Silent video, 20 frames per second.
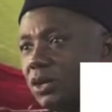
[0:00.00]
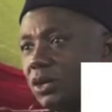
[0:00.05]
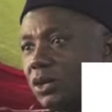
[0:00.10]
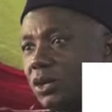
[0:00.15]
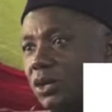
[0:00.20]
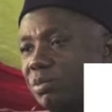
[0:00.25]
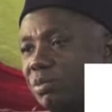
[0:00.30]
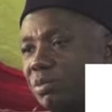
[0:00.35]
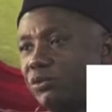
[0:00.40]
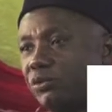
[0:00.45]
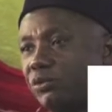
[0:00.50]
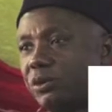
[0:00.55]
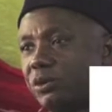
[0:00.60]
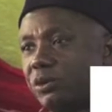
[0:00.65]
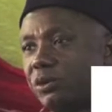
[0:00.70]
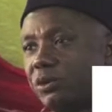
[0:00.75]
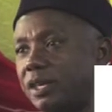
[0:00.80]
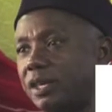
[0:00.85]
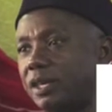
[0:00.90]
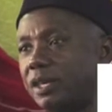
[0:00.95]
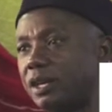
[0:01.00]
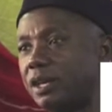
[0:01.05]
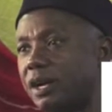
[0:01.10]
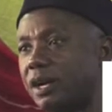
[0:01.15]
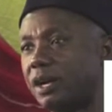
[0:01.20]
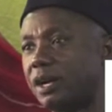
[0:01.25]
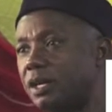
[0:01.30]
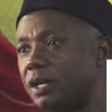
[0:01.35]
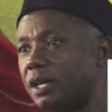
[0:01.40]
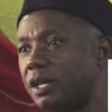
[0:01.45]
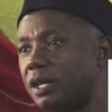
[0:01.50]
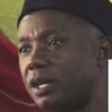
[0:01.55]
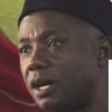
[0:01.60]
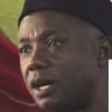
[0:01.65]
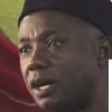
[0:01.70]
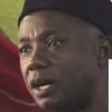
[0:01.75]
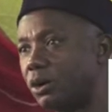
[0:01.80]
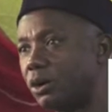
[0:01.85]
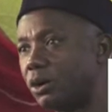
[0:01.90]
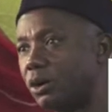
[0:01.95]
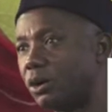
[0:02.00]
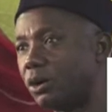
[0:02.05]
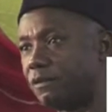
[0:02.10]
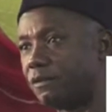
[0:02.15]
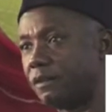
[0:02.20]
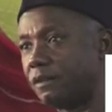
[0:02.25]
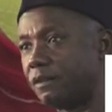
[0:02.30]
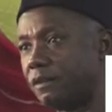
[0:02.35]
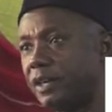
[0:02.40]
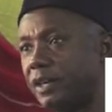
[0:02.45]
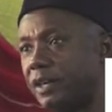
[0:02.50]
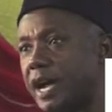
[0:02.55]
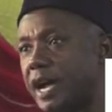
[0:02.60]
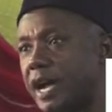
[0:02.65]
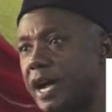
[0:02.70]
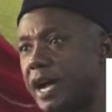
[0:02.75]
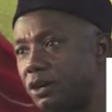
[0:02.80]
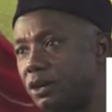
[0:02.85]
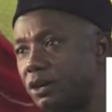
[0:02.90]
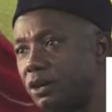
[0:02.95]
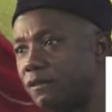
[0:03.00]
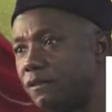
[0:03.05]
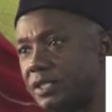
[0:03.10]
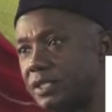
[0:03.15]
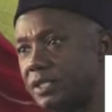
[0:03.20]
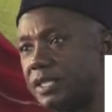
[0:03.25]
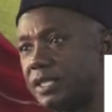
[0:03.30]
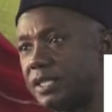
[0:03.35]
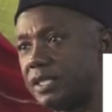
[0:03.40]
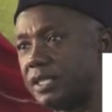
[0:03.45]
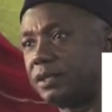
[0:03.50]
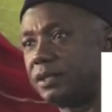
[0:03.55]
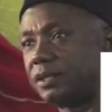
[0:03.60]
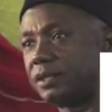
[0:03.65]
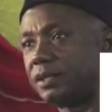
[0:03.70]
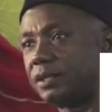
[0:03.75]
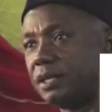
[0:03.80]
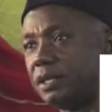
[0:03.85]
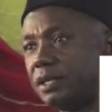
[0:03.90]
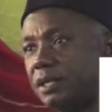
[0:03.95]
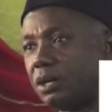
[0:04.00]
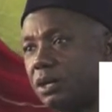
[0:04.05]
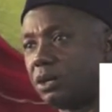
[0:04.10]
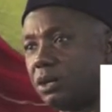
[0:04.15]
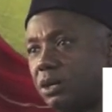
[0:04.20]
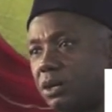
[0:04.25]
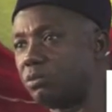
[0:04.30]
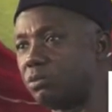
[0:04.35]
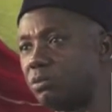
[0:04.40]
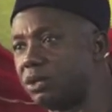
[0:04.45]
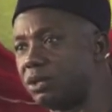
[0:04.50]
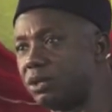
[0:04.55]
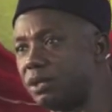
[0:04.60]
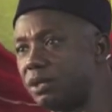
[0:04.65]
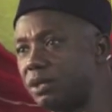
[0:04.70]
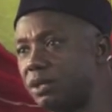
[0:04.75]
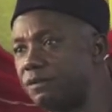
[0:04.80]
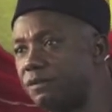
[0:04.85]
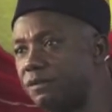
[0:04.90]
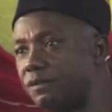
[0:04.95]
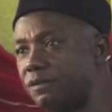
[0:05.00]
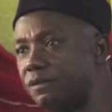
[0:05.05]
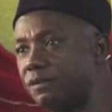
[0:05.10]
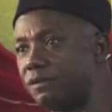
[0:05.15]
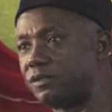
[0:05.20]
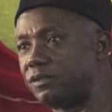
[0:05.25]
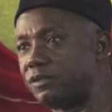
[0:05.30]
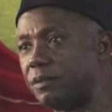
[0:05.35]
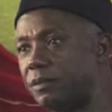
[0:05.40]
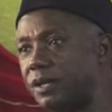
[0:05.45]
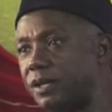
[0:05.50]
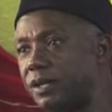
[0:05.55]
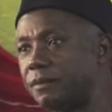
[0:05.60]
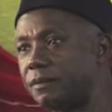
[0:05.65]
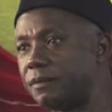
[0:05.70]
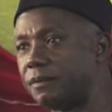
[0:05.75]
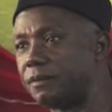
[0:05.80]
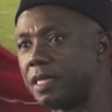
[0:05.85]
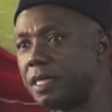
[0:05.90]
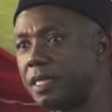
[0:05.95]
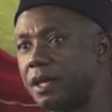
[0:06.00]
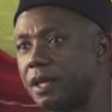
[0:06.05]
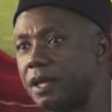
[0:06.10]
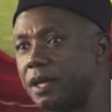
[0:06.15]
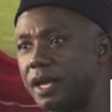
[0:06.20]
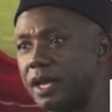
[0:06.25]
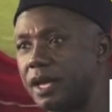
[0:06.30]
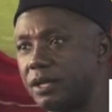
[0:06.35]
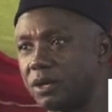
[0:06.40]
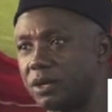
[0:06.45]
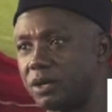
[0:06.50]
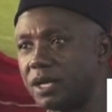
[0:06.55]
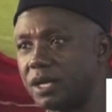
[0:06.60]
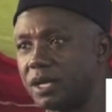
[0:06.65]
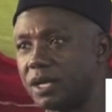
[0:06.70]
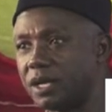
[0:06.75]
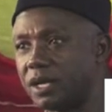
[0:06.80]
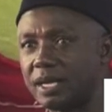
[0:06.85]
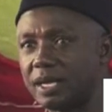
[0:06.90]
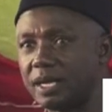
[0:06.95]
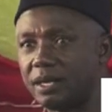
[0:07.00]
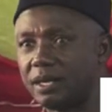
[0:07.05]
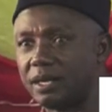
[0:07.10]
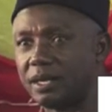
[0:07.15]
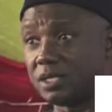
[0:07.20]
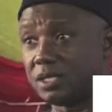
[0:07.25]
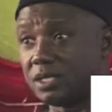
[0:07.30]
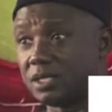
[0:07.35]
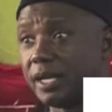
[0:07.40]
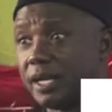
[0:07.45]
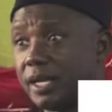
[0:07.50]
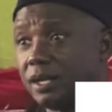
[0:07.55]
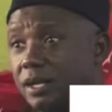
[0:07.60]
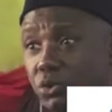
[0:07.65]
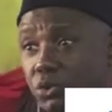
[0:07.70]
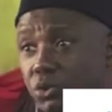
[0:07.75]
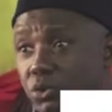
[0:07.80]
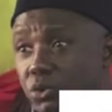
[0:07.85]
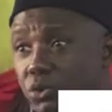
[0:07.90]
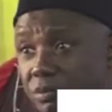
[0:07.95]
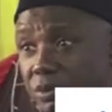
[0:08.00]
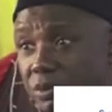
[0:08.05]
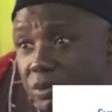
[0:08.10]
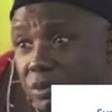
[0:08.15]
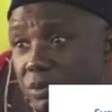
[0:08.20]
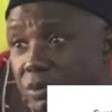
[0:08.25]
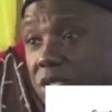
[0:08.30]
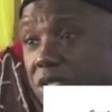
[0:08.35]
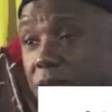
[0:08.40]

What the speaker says: on people from the OFLBR, the Offer Center, the Fish Farming Education and Resource Center to give us a